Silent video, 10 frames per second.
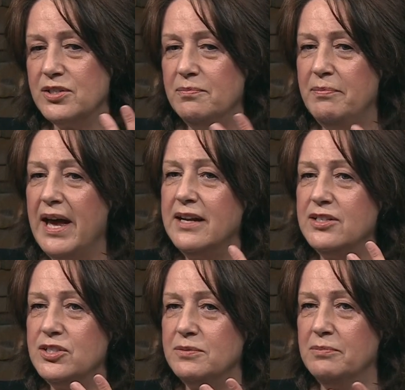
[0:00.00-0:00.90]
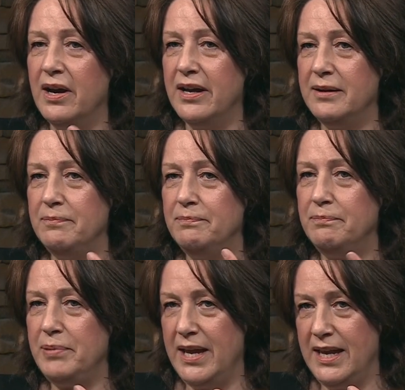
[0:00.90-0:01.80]
to manage my
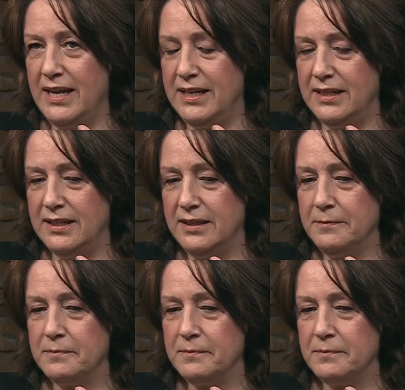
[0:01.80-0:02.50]
pain,